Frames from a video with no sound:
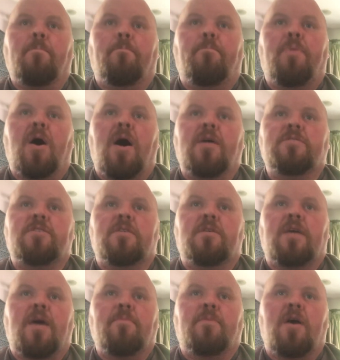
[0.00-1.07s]
But
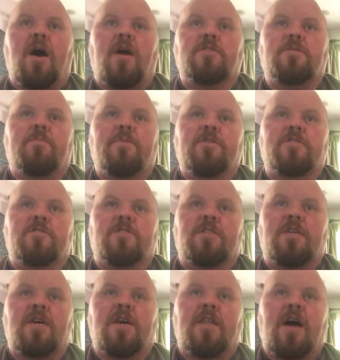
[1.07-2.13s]
Gamecocks in business
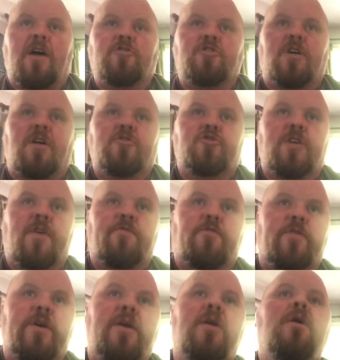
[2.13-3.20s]
again. Alshon
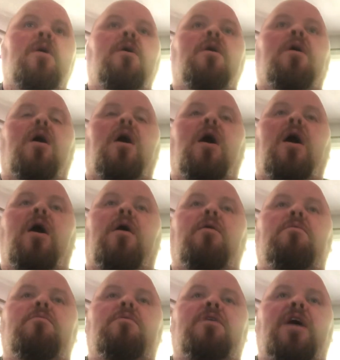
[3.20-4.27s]
Jeffrey
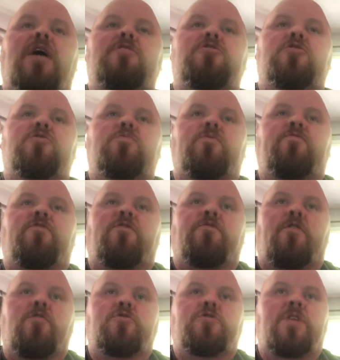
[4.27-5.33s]
catches for
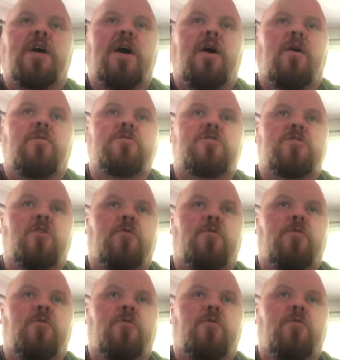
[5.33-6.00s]
first down. Still